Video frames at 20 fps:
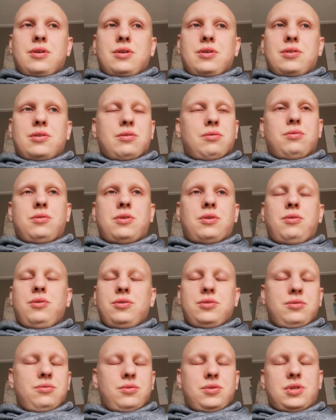So there
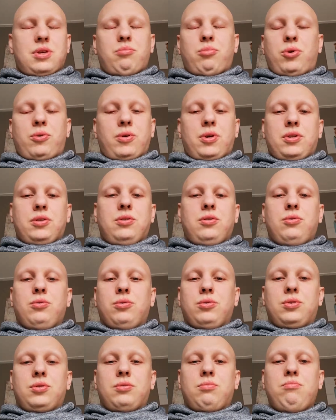is no separate
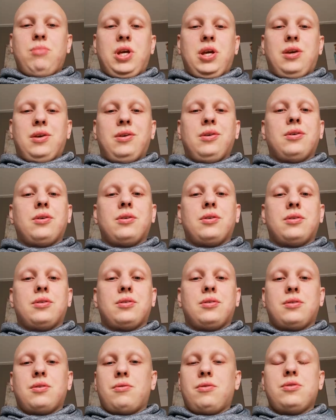good being,
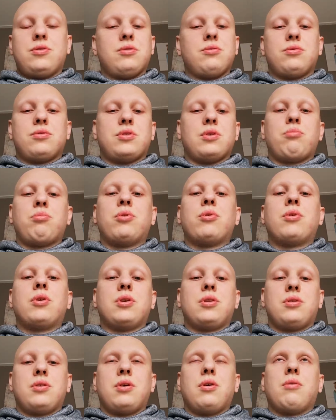there is no
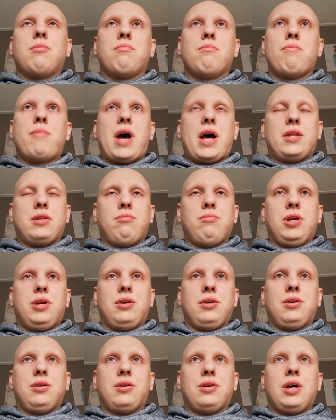separate bad
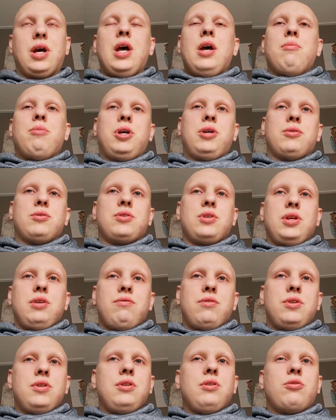being, because
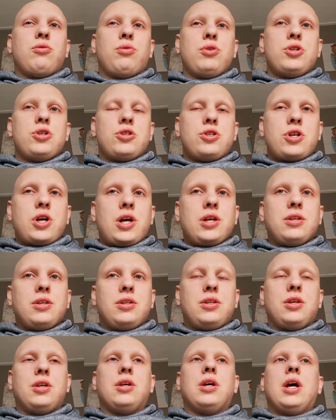even in
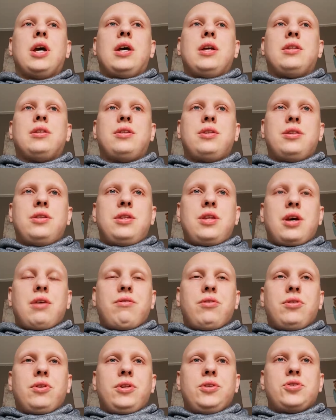Christianity, the
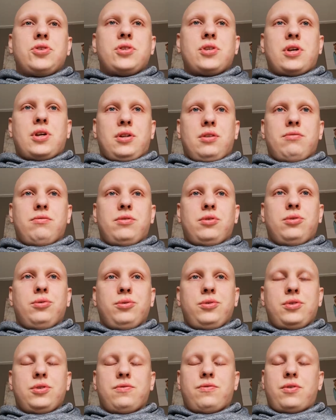devil itself,
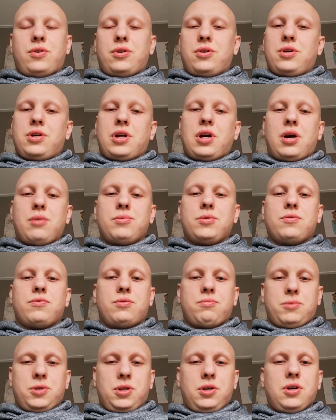Lucifer, comes
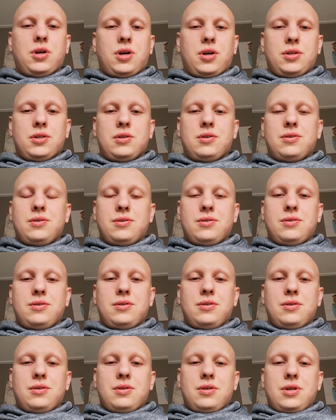from a god.
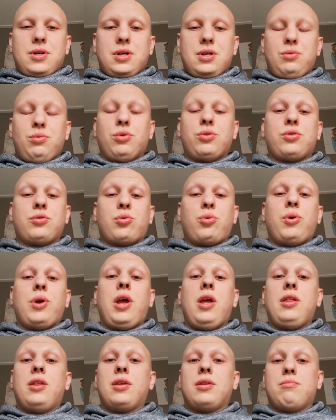It was
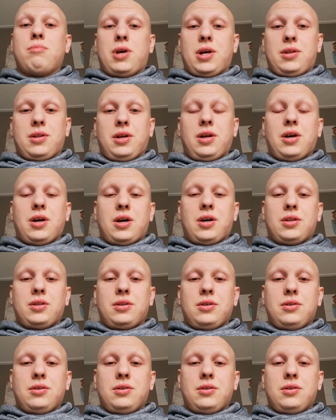created by the god.